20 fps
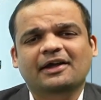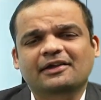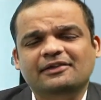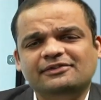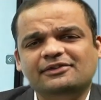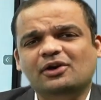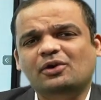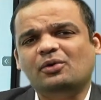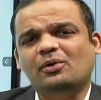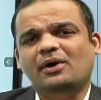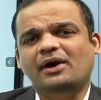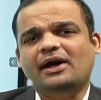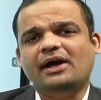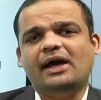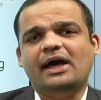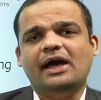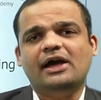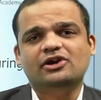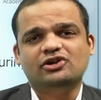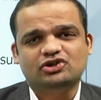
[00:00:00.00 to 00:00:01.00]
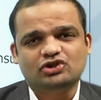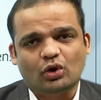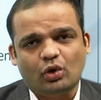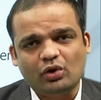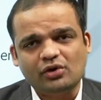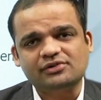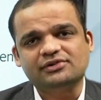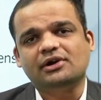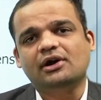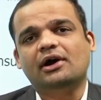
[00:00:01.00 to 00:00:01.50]
So
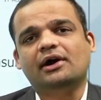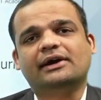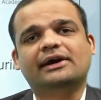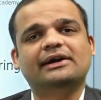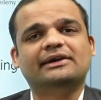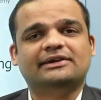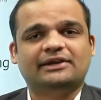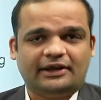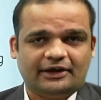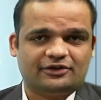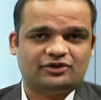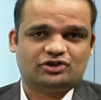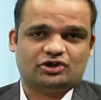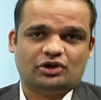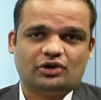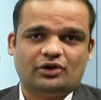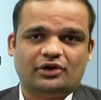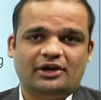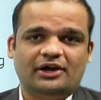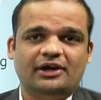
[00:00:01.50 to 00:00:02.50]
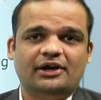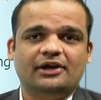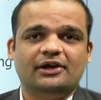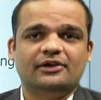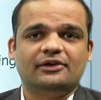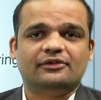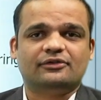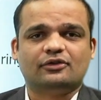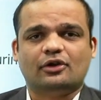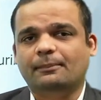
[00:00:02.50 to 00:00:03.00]
Azure's architecture
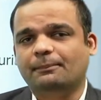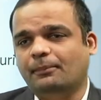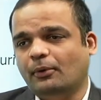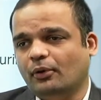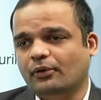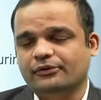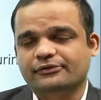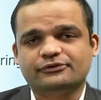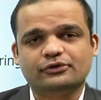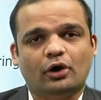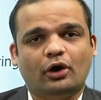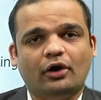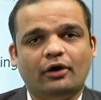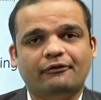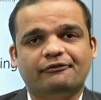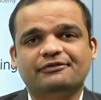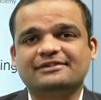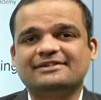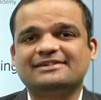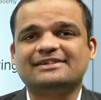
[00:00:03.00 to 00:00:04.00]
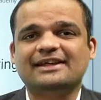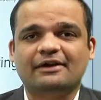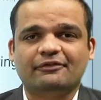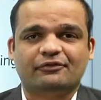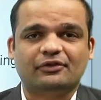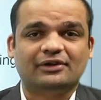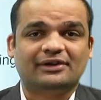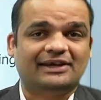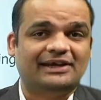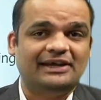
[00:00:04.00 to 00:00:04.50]
is composed of
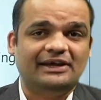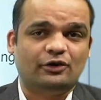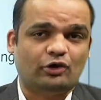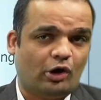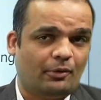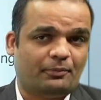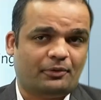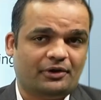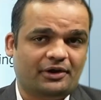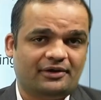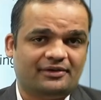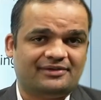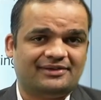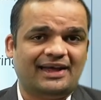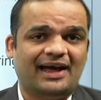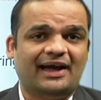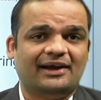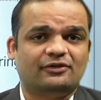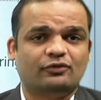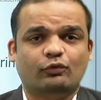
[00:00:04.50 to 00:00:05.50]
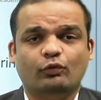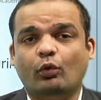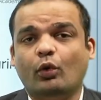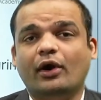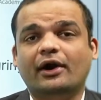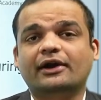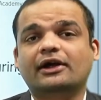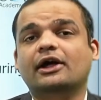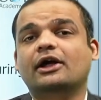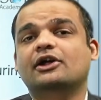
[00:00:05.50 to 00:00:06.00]
several key components that
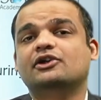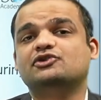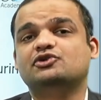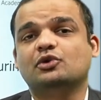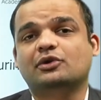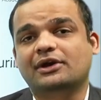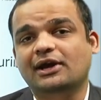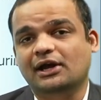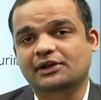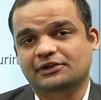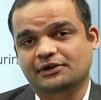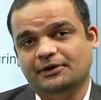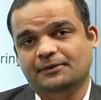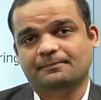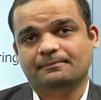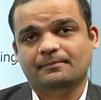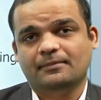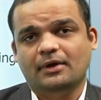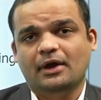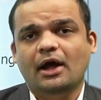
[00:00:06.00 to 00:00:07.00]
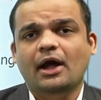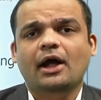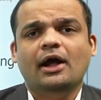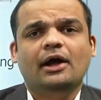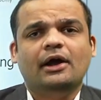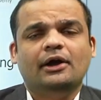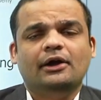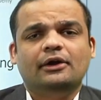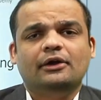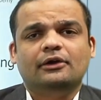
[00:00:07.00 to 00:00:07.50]
work together
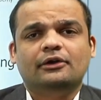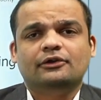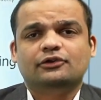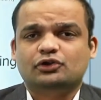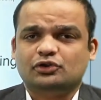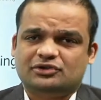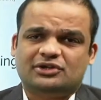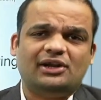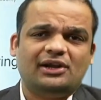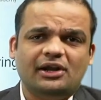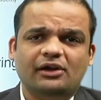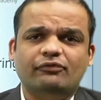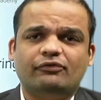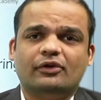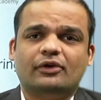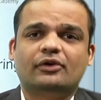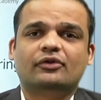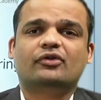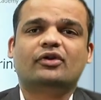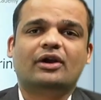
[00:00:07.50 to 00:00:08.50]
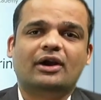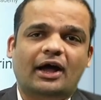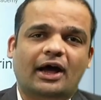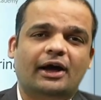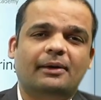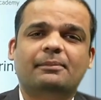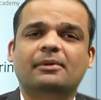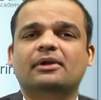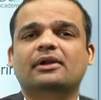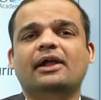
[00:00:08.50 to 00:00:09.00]
to deliver
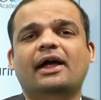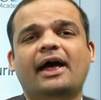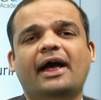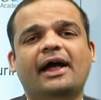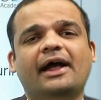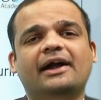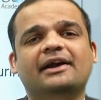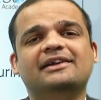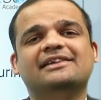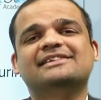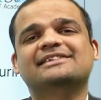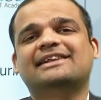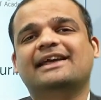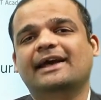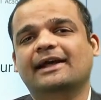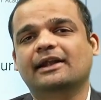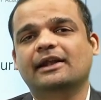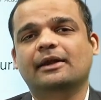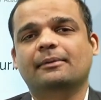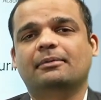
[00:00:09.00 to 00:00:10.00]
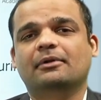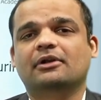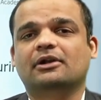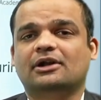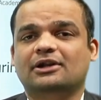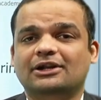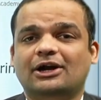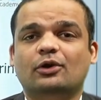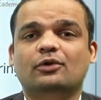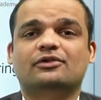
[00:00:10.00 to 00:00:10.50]
reliable and scalable
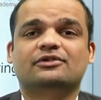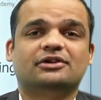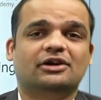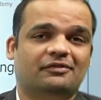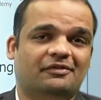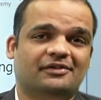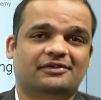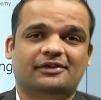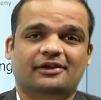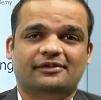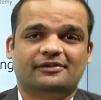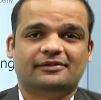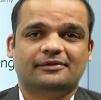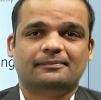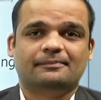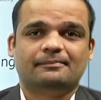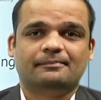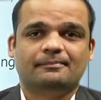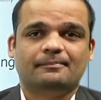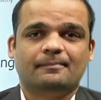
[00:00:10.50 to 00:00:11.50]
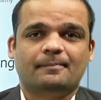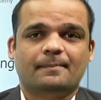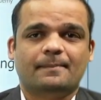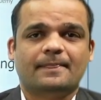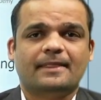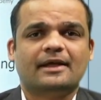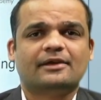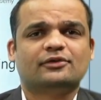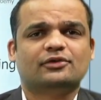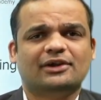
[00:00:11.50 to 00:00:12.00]
cloud services.
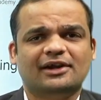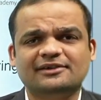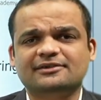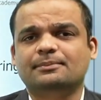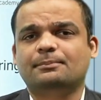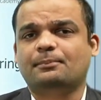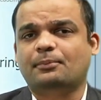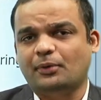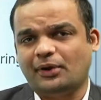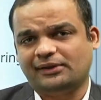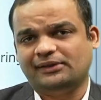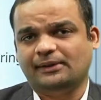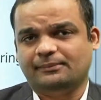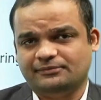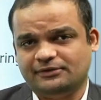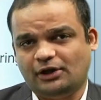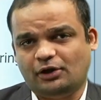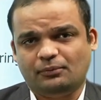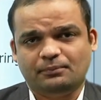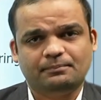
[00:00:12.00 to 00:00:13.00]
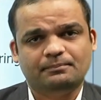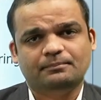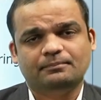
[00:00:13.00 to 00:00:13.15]
So let's break them down.